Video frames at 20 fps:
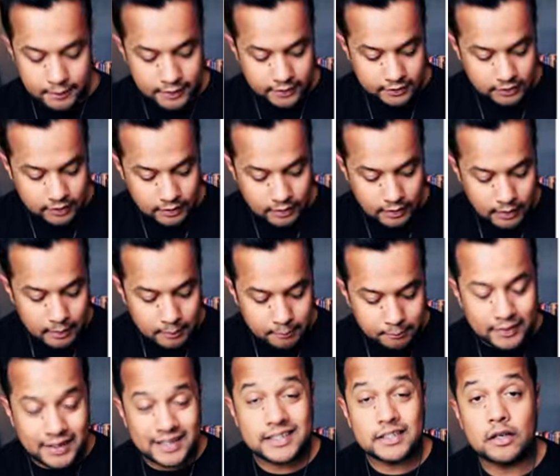image,
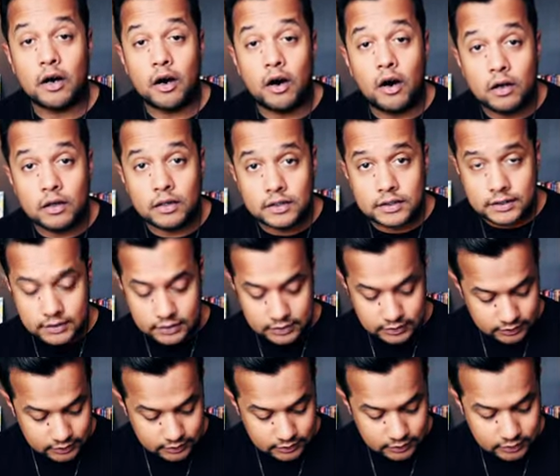press Alt
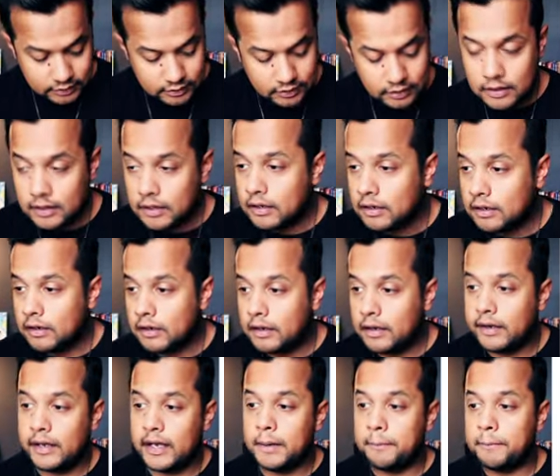
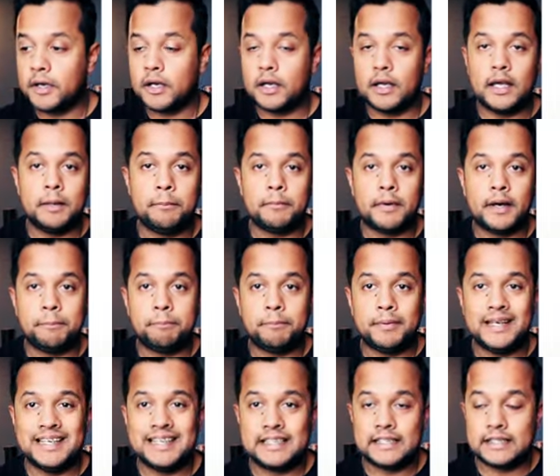in my in my
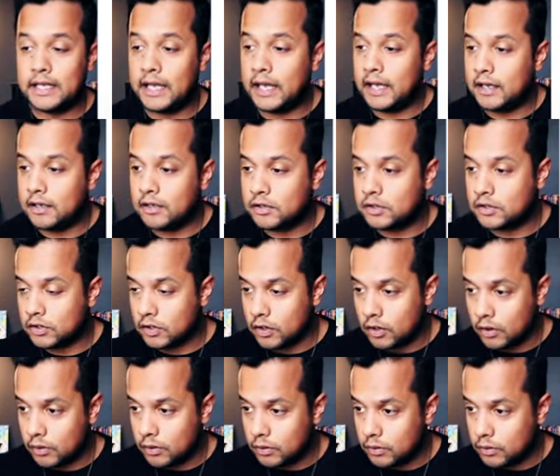P C.
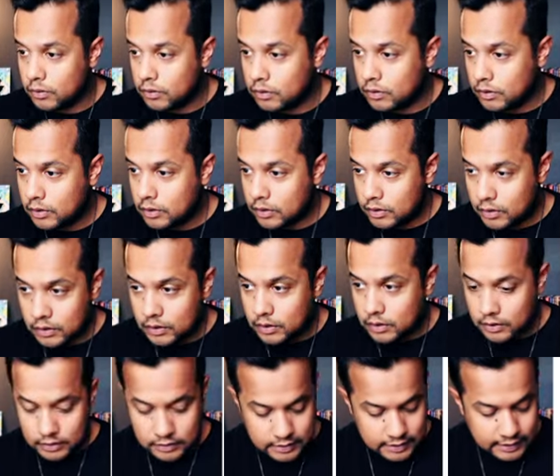So
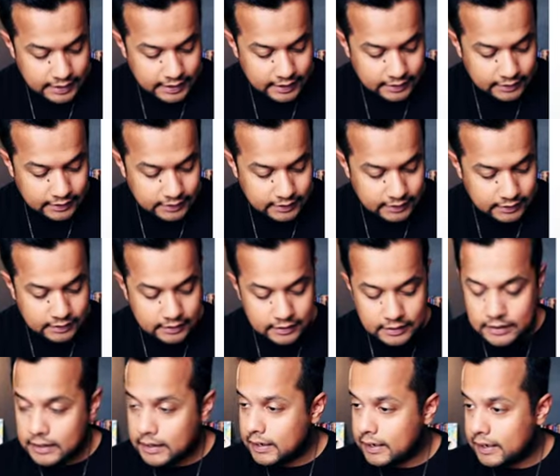and
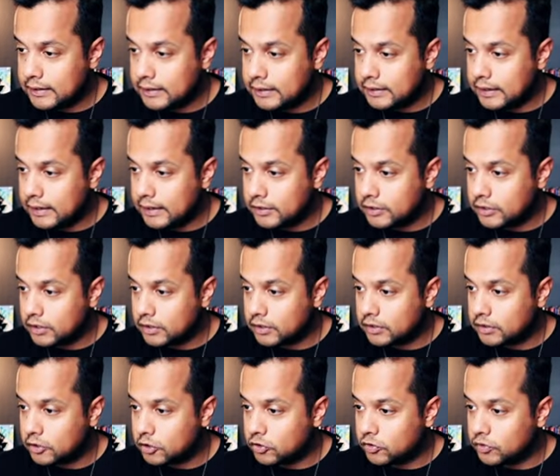and then
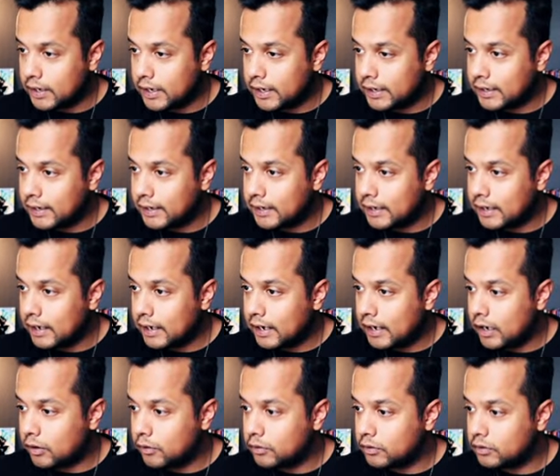just drag it
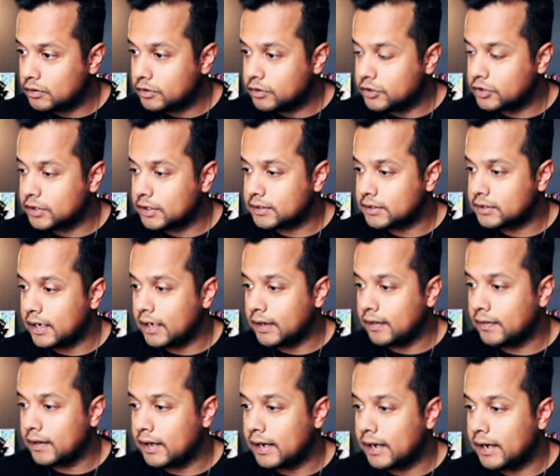out just
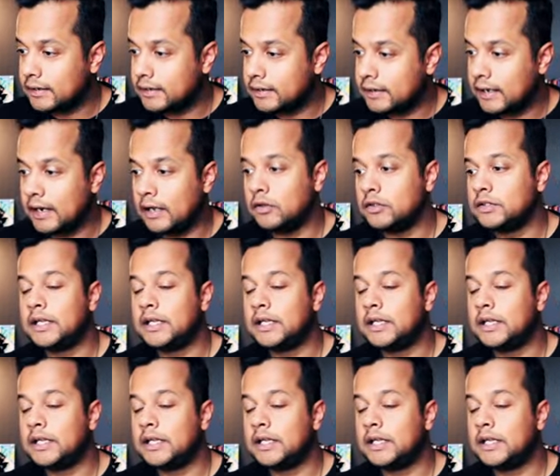like that, and I'll